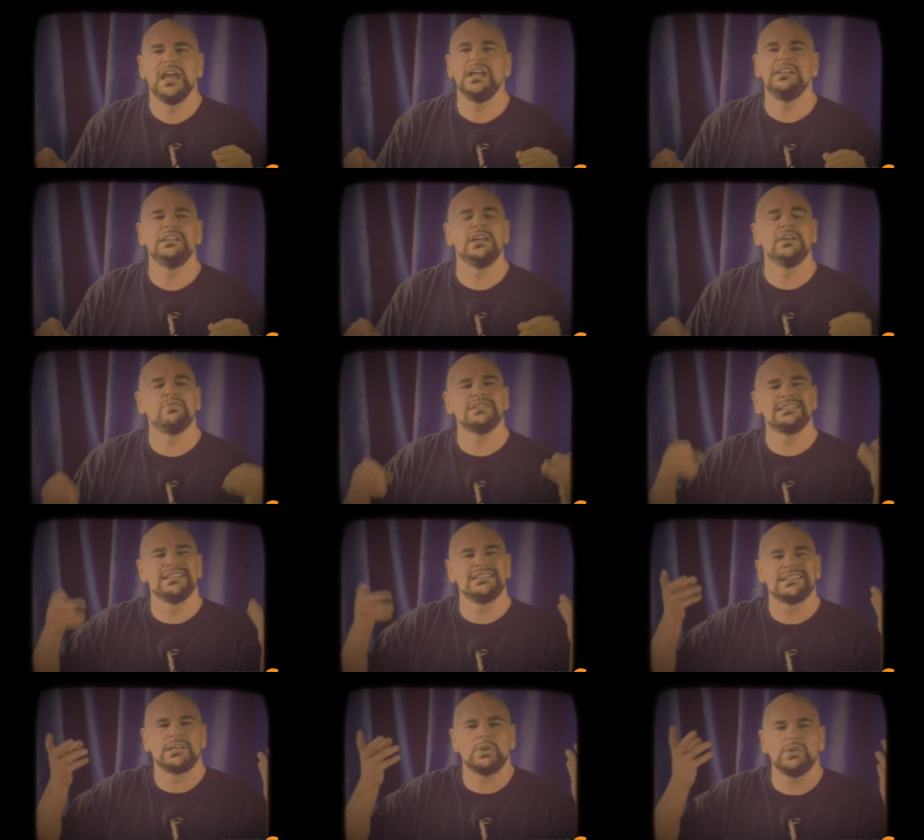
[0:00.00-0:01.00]
And there was
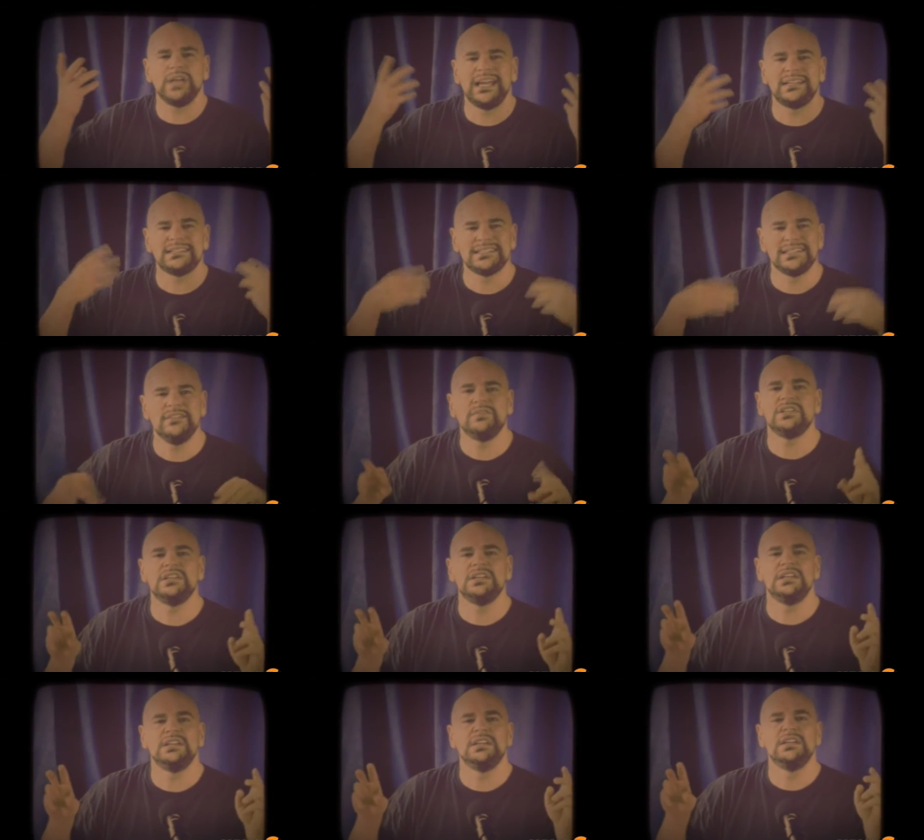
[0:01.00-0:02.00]
this
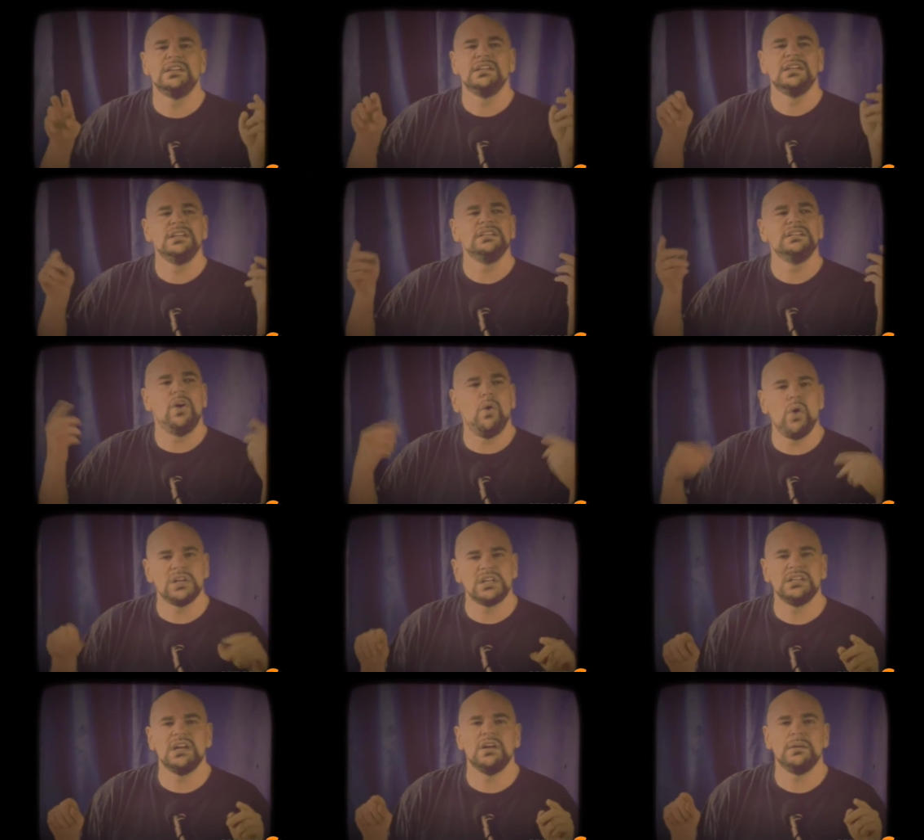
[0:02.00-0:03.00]
creativity in the
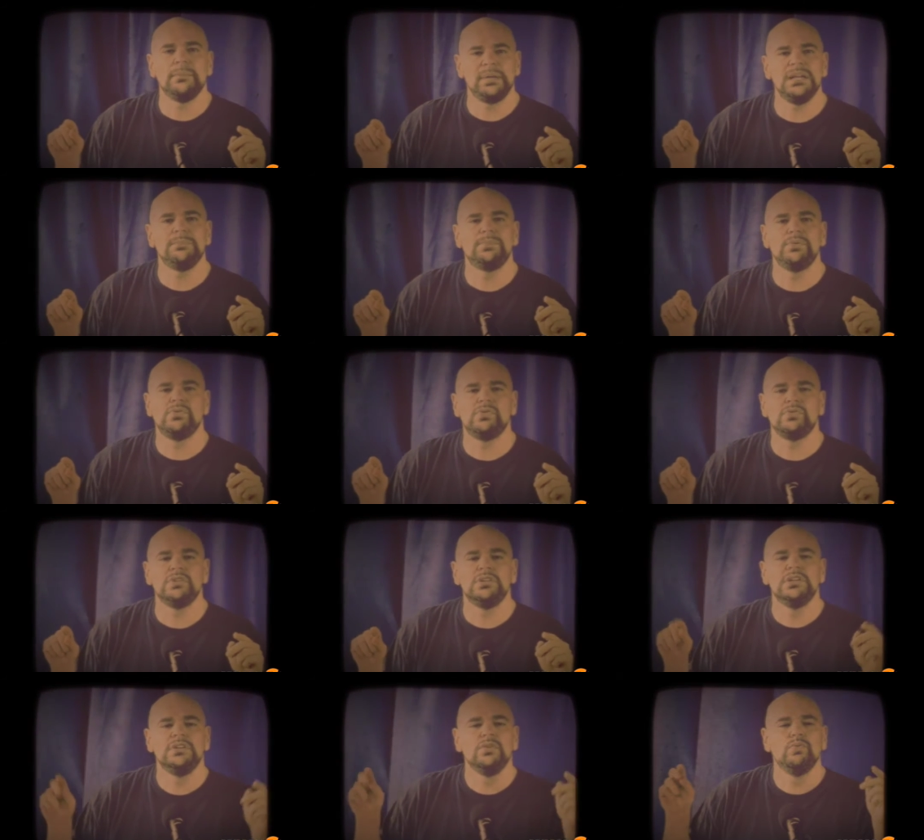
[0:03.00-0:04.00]
ordinary people,
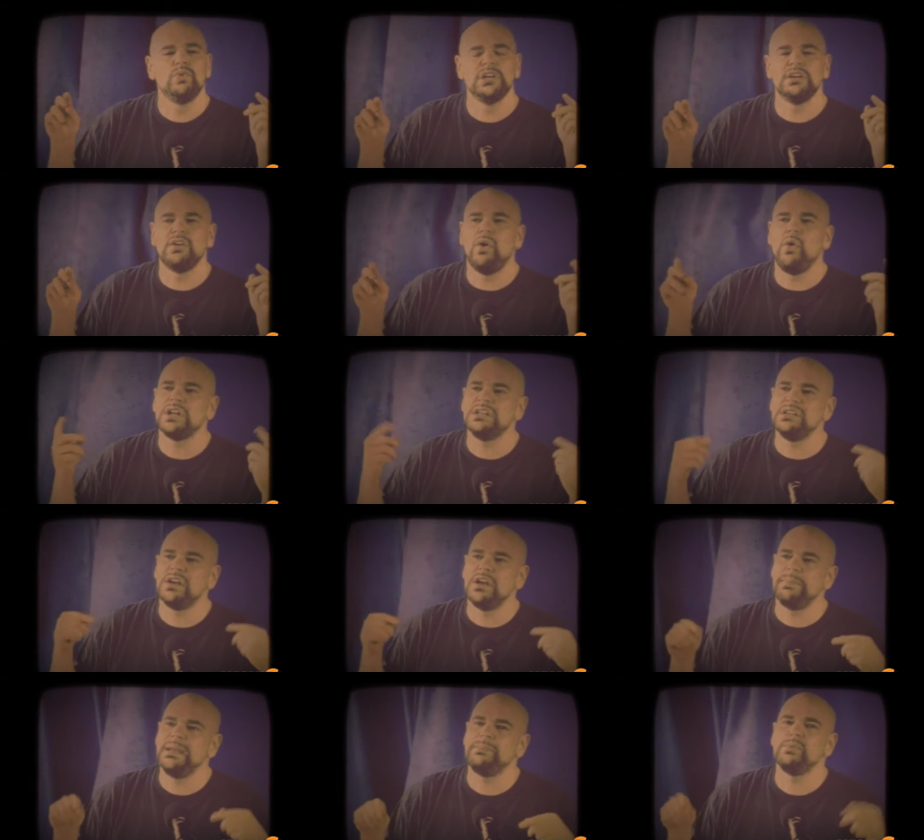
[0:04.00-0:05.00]
where
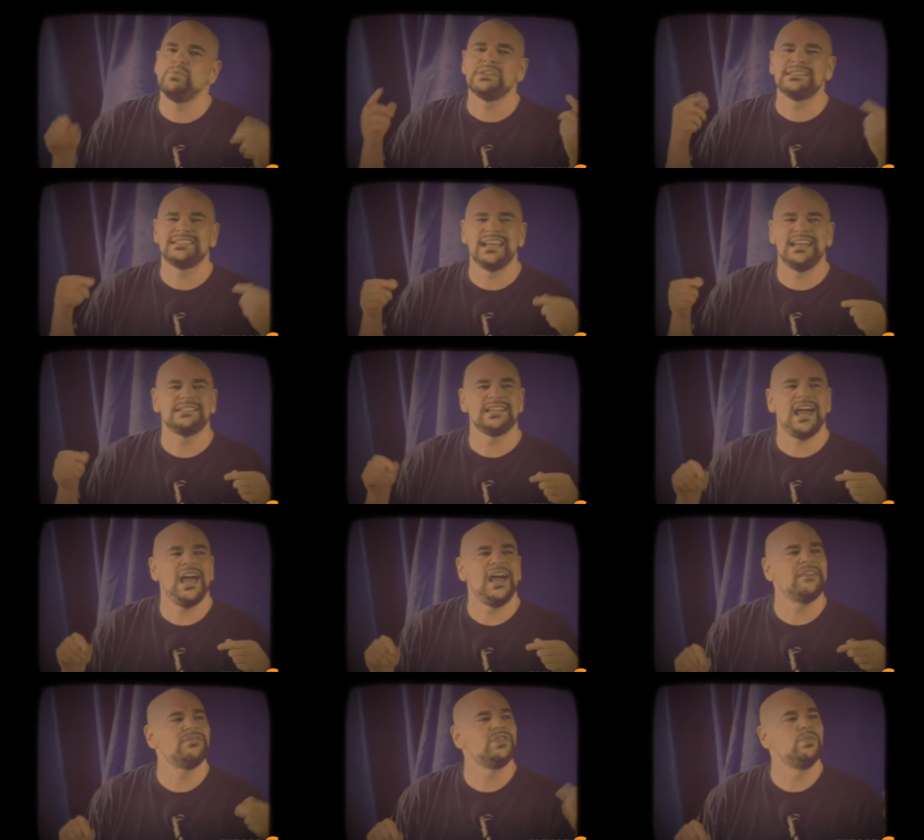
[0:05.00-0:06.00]
ordinary people were said to
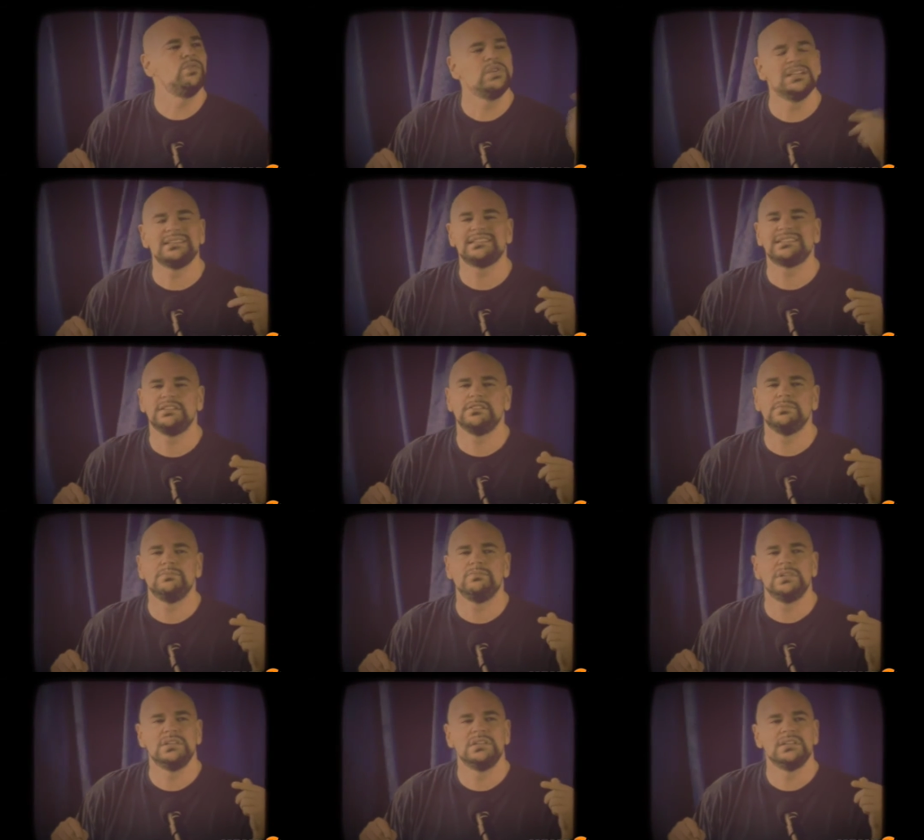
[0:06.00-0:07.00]
have the
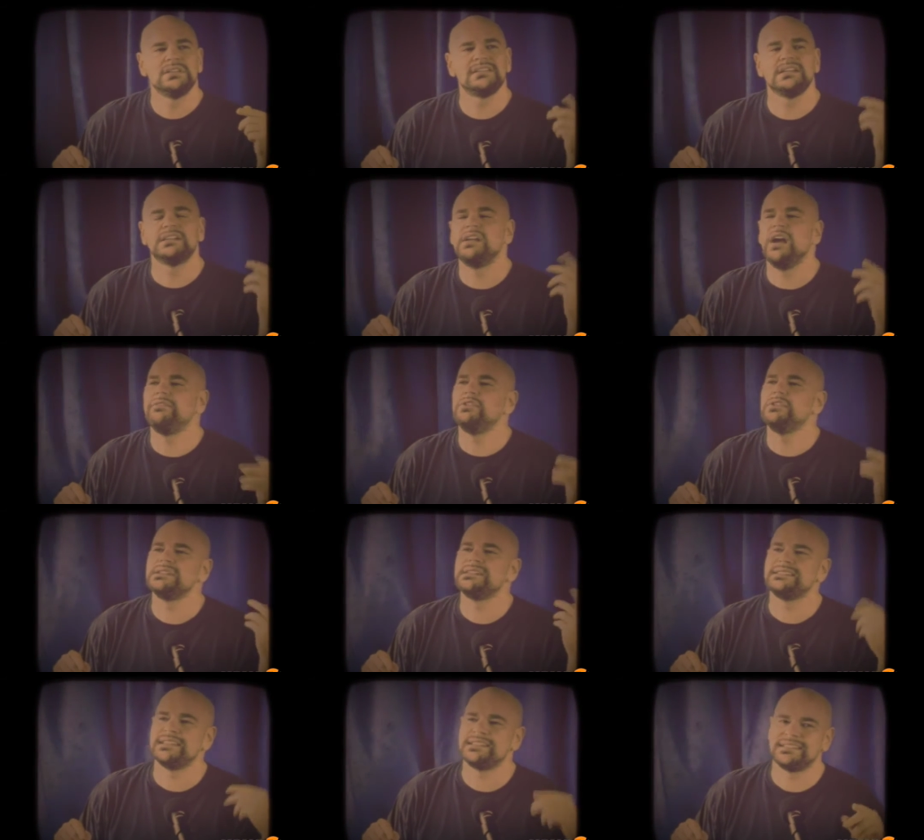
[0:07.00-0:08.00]
wisdom to
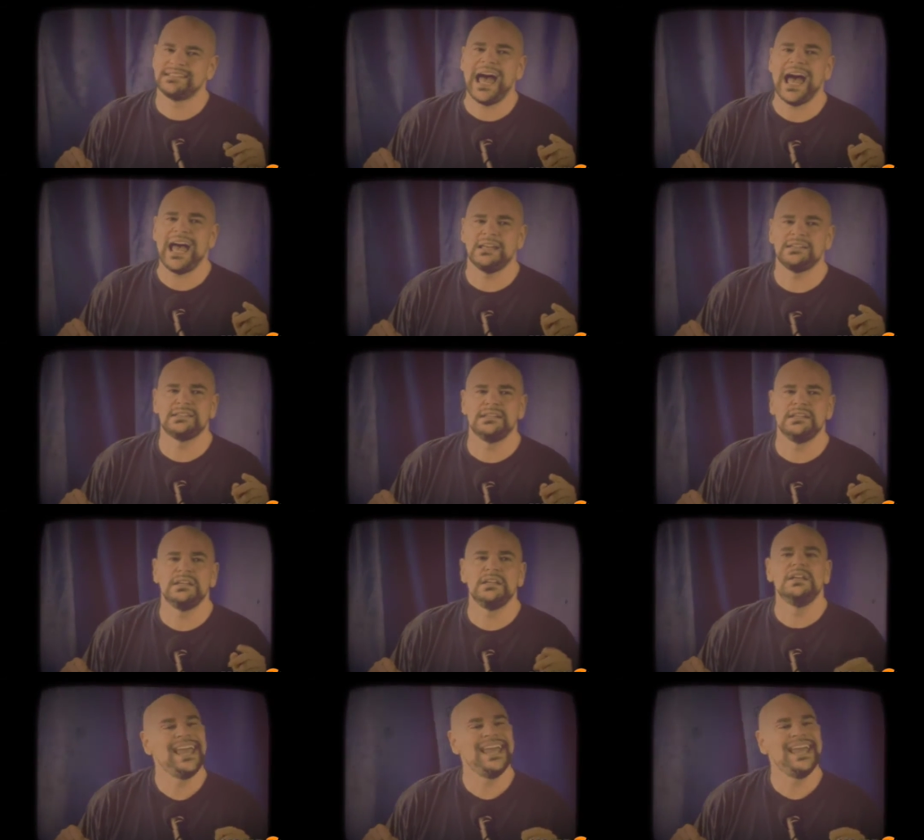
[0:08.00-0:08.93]
govern society.